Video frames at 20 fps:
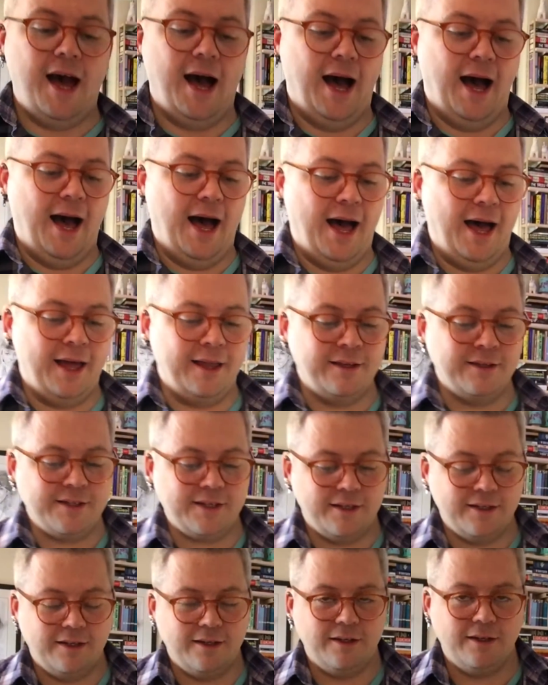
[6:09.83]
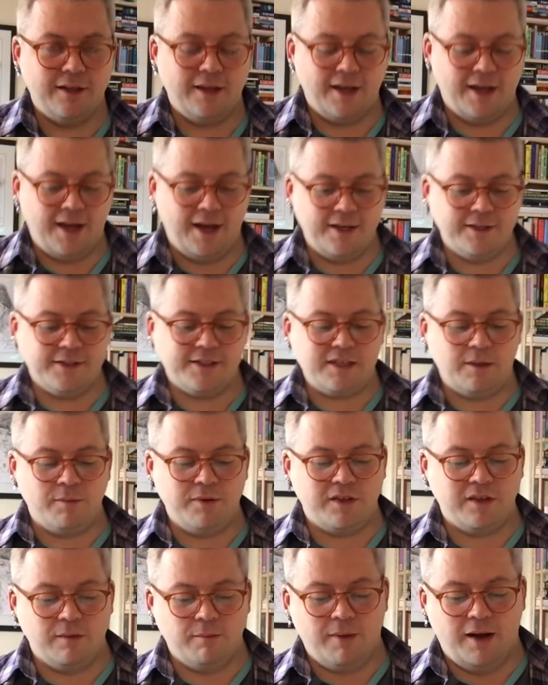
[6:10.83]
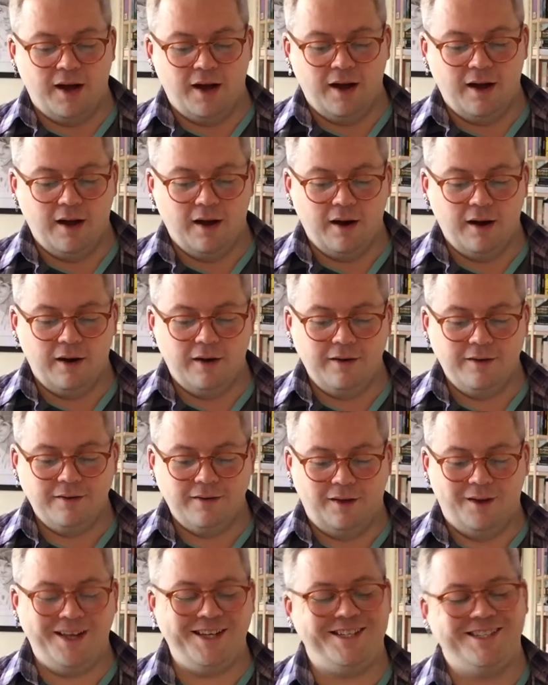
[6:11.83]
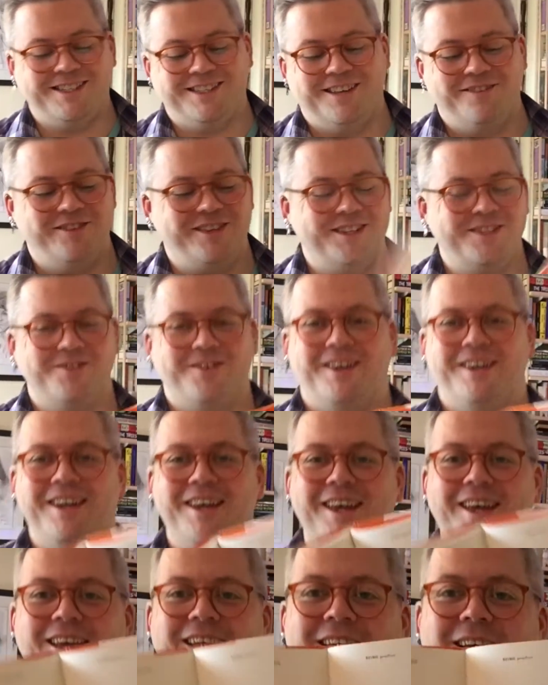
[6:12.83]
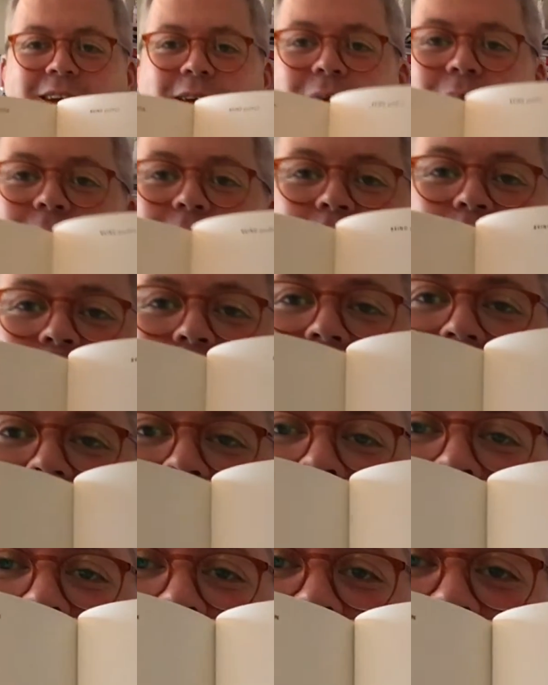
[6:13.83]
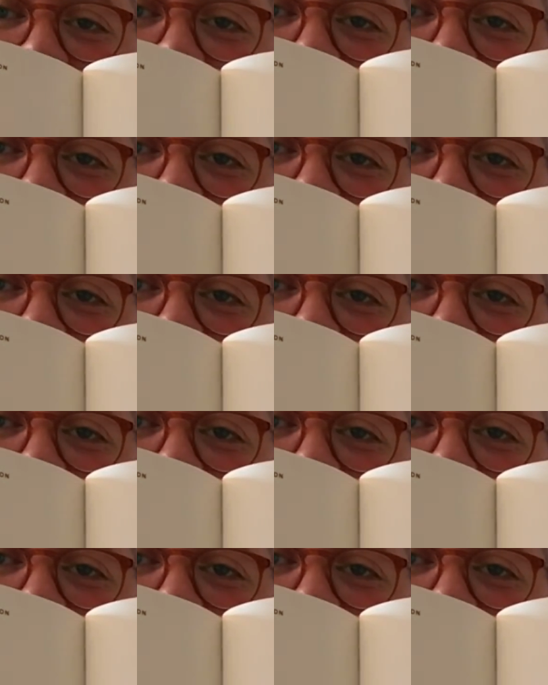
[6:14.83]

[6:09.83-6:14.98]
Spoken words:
and some of them are, I just love this one, Paddington in the